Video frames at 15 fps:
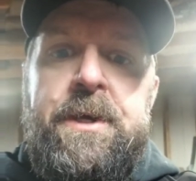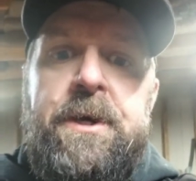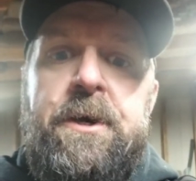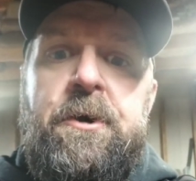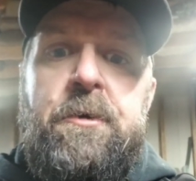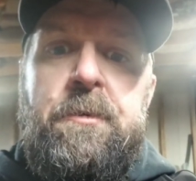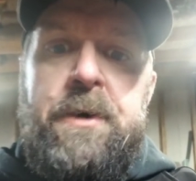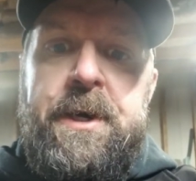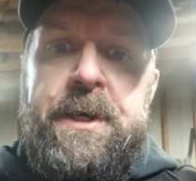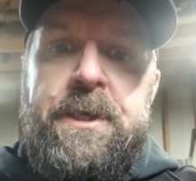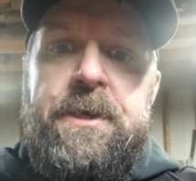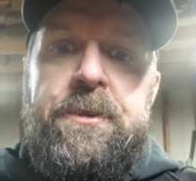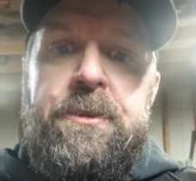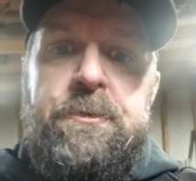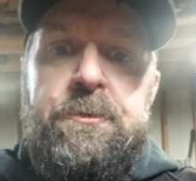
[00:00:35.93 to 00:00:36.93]
I'll walk
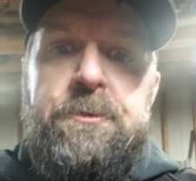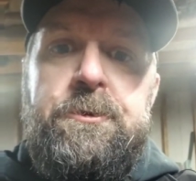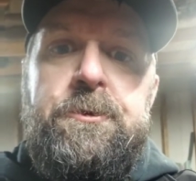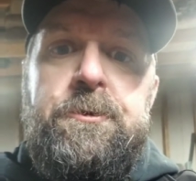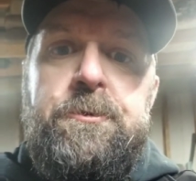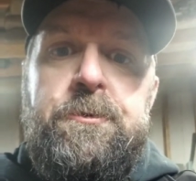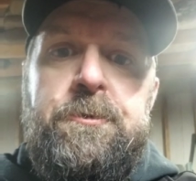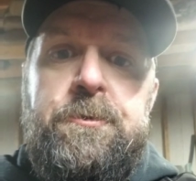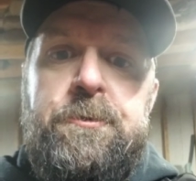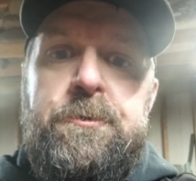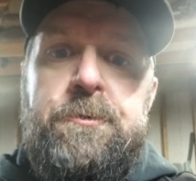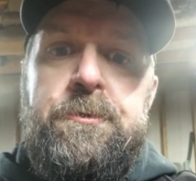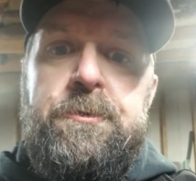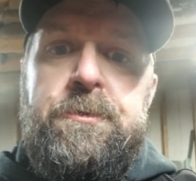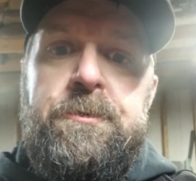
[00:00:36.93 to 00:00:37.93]
you
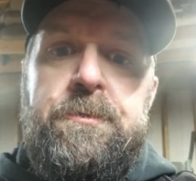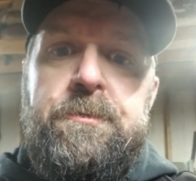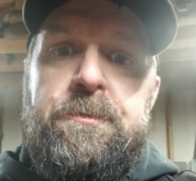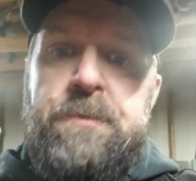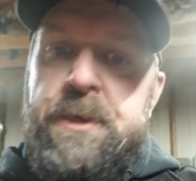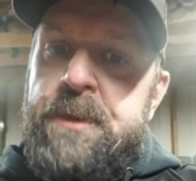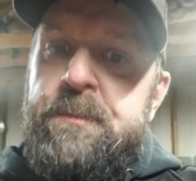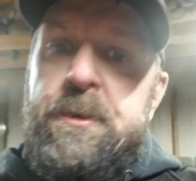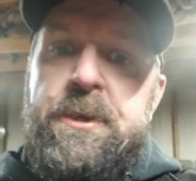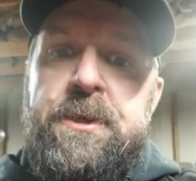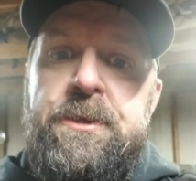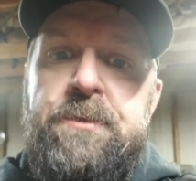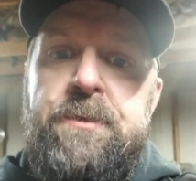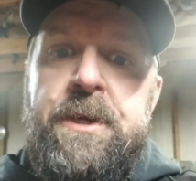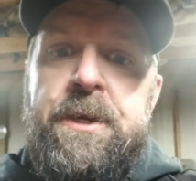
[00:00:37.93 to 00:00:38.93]
through what I'm going to
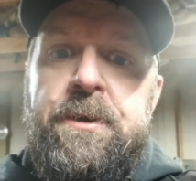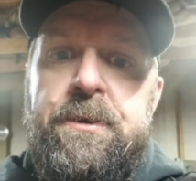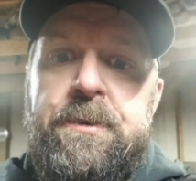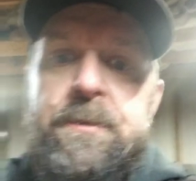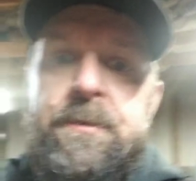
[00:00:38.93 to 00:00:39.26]
do here.